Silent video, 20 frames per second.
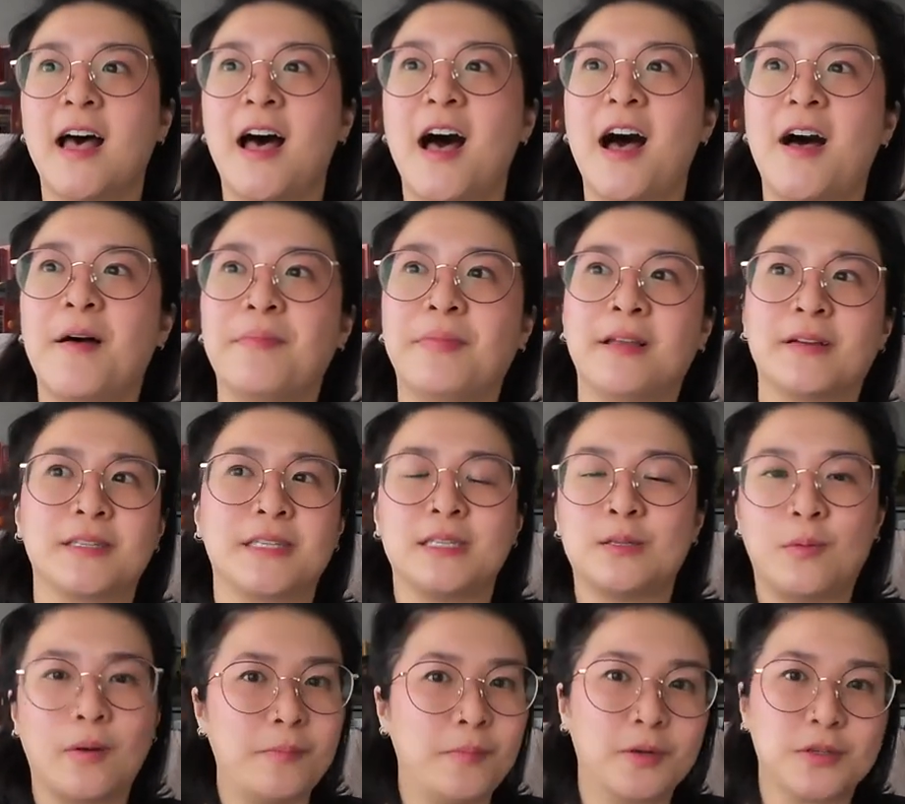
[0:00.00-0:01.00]
Um, there's this
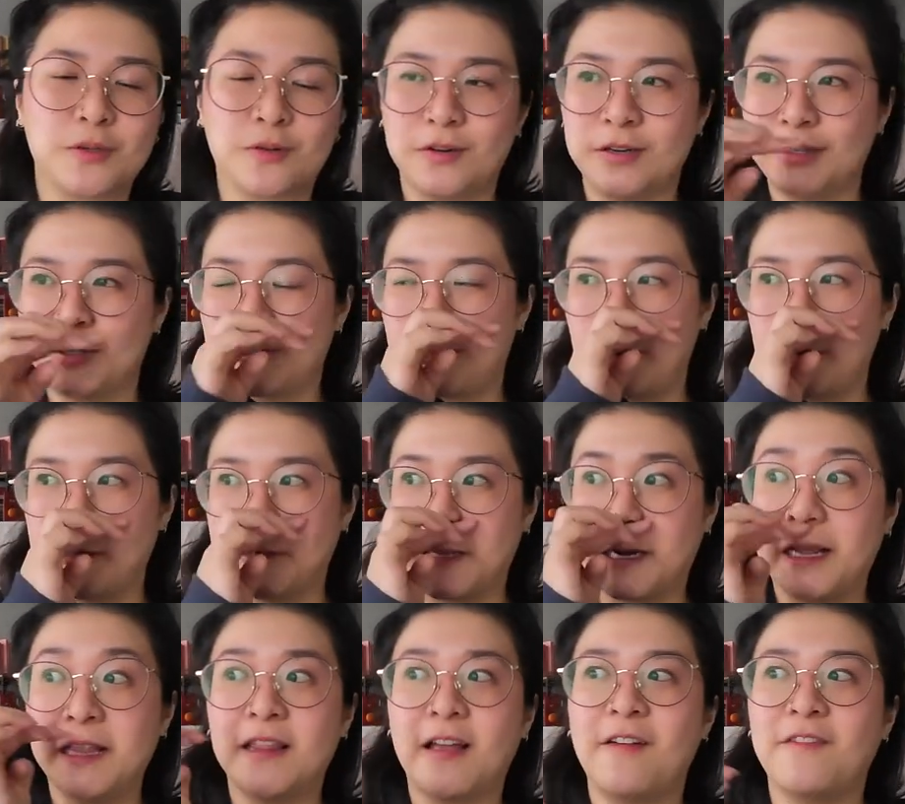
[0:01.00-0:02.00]
one bookstore in Toronto that
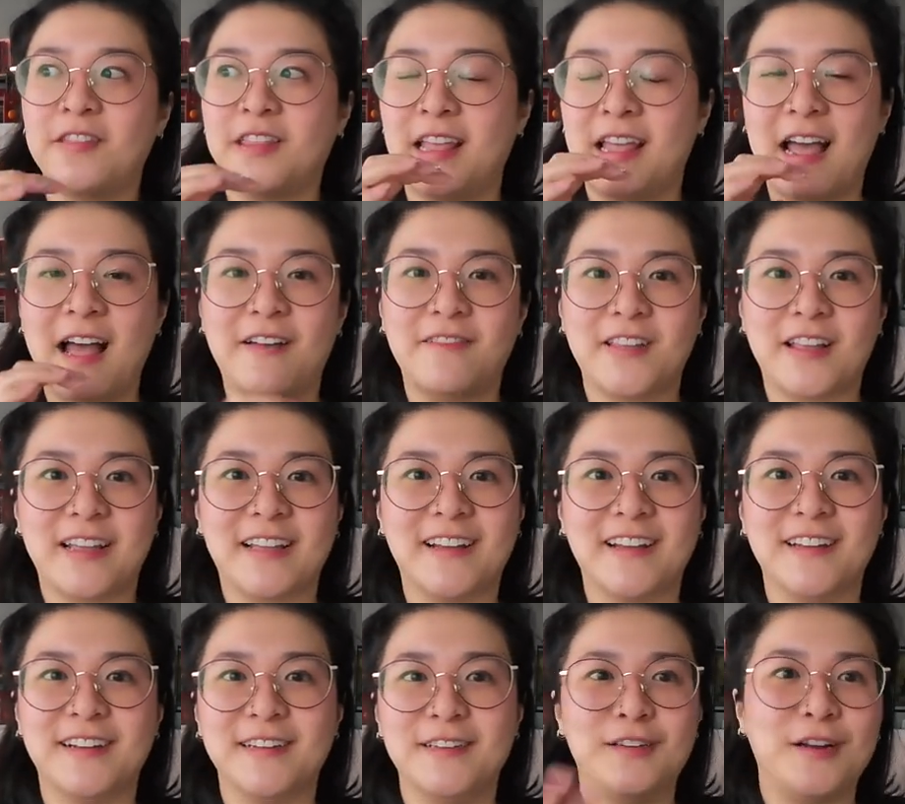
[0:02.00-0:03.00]
I love, and they have like
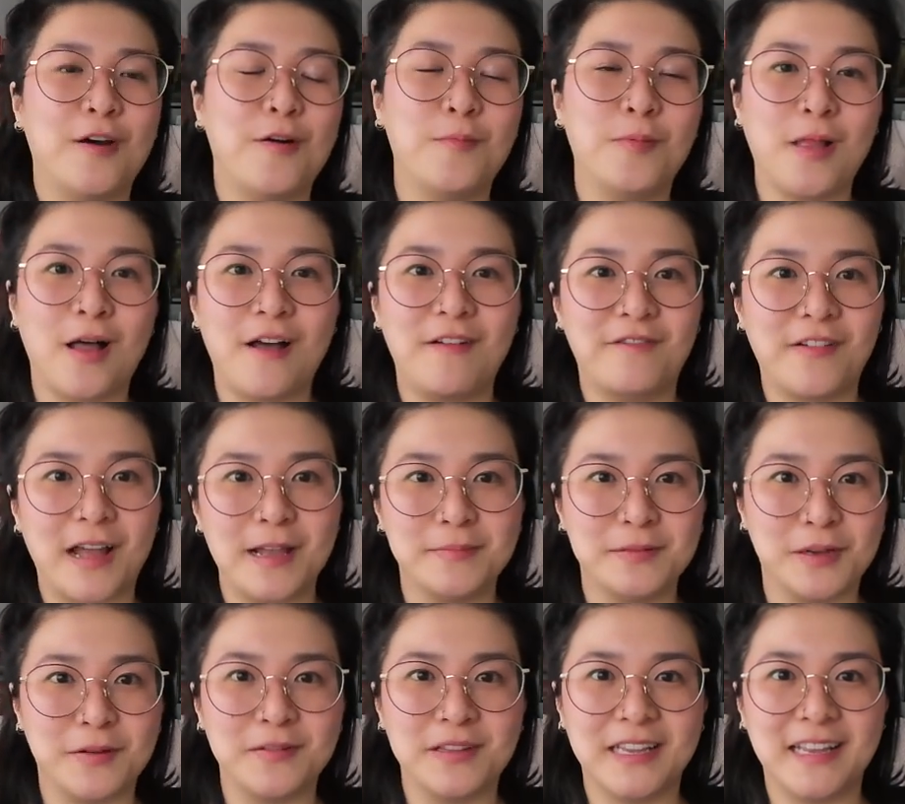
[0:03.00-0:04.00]
a no plot
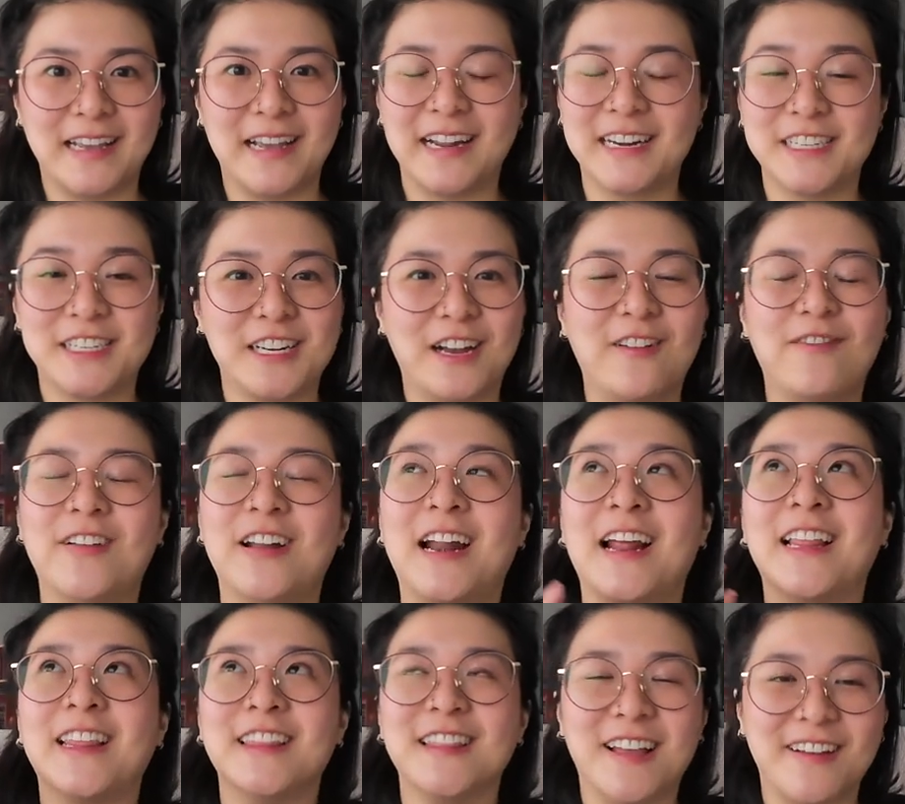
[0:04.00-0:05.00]
vibes only kind of shelf, and
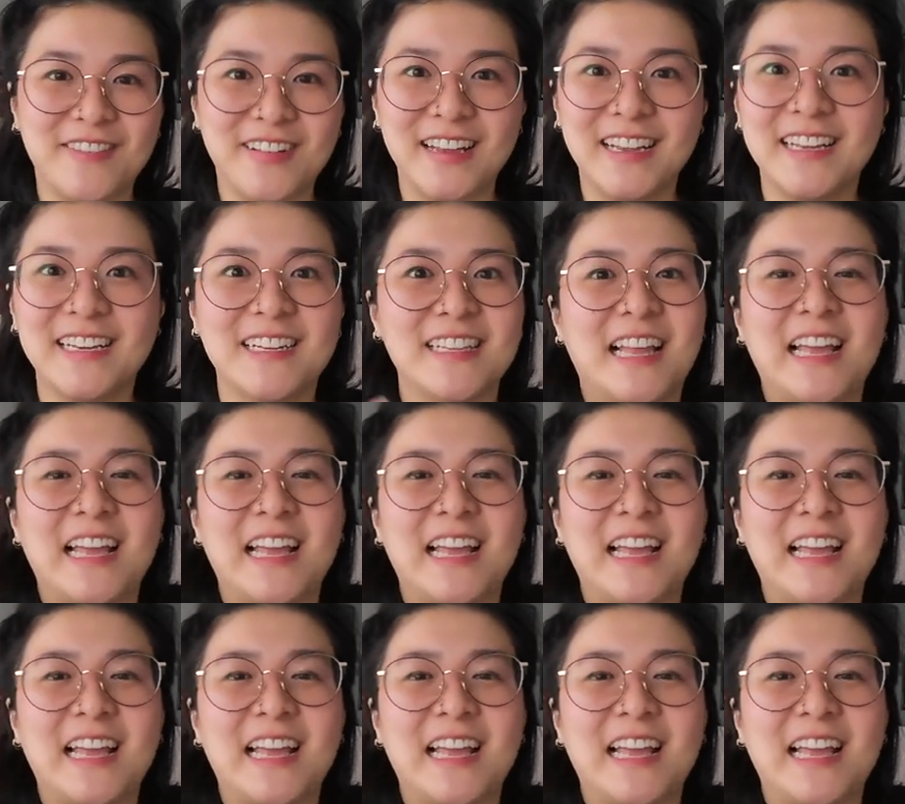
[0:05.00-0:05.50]
I love it.